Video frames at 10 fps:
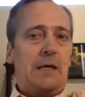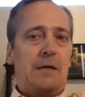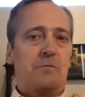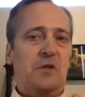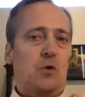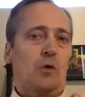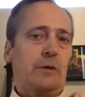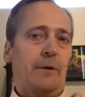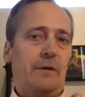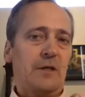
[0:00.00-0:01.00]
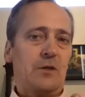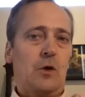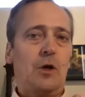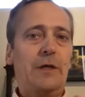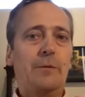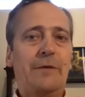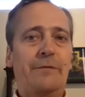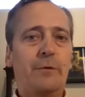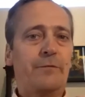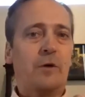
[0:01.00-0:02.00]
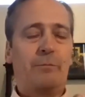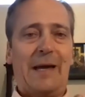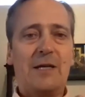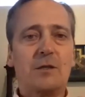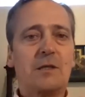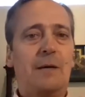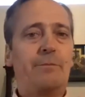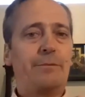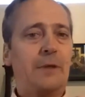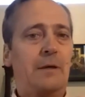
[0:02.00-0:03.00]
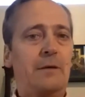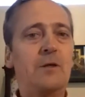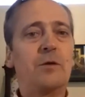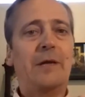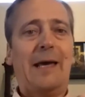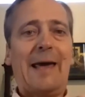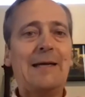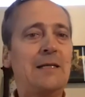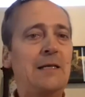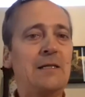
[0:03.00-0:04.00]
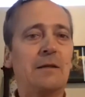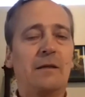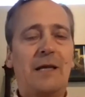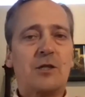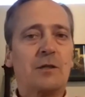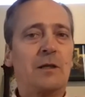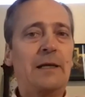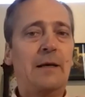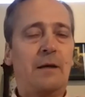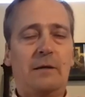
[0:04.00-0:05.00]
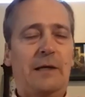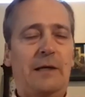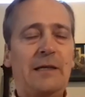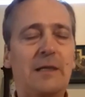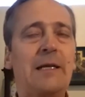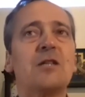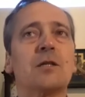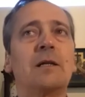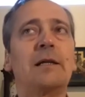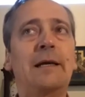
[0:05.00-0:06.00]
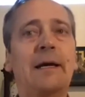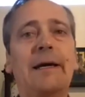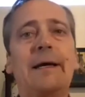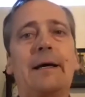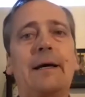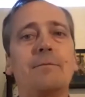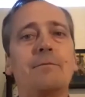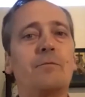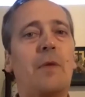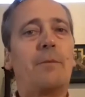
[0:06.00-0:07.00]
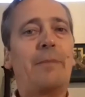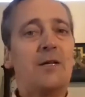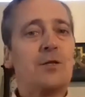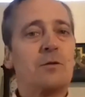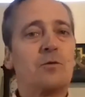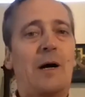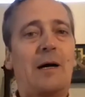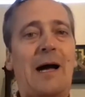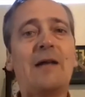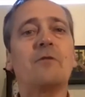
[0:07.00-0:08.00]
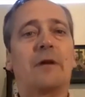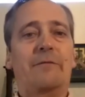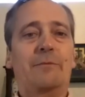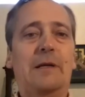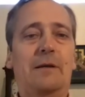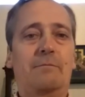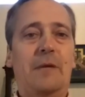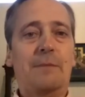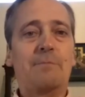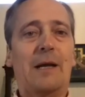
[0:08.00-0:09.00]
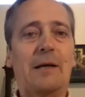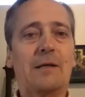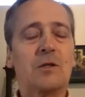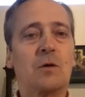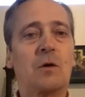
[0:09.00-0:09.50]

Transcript: we talked about this earlier. We've got patients up into their 80s, and internationally, patients who are 100 have been implanted. So